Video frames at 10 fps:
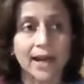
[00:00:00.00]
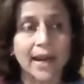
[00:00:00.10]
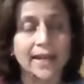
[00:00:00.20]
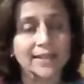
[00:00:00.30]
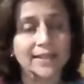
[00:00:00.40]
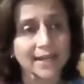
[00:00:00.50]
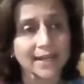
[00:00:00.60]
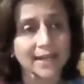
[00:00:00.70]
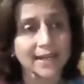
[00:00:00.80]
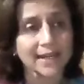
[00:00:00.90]
And that
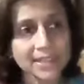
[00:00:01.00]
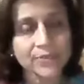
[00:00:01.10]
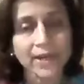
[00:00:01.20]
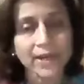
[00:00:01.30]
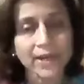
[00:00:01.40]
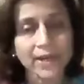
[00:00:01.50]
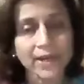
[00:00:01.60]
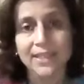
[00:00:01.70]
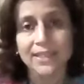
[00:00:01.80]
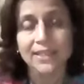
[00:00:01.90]
is when it struck
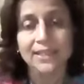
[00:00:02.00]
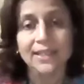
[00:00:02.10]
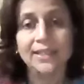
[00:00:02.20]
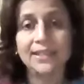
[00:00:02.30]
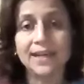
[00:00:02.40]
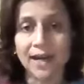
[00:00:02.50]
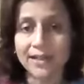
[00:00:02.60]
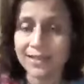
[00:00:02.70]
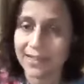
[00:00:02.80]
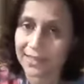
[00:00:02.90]
me that the
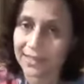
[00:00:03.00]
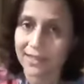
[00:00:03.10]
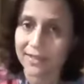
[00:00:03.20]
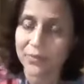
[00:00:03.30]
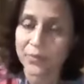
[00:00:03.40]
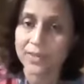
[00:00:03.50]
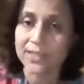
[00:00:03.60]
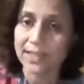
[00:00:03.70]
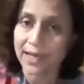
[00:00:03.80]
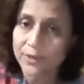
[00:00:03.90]
Agni, the
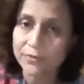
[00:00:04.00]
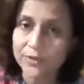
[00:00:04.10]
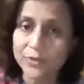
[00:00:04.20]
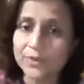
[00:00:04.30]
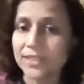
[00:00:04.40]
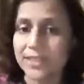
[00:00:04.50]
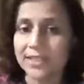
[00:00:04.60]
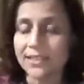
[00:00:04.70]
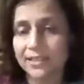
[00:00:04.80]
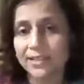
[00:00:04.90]
son of Rudra,
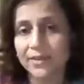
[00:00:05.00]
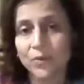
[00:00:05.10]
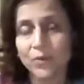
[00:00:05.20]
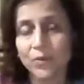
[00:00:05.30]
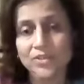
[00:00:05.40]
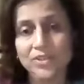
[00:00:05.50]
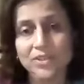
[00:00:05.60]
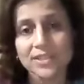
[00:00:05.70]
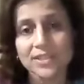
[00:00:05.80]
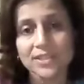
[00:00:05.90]
which
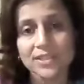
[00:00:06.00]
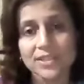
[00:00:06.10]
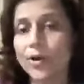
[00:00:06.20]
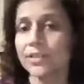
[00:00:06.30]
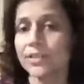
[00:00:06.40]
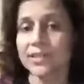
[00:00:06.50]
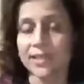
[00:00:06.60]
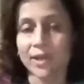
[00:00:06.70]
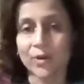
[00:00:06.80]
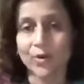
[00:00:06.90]
is the cause
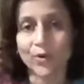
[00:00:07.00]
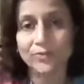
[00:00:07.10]
of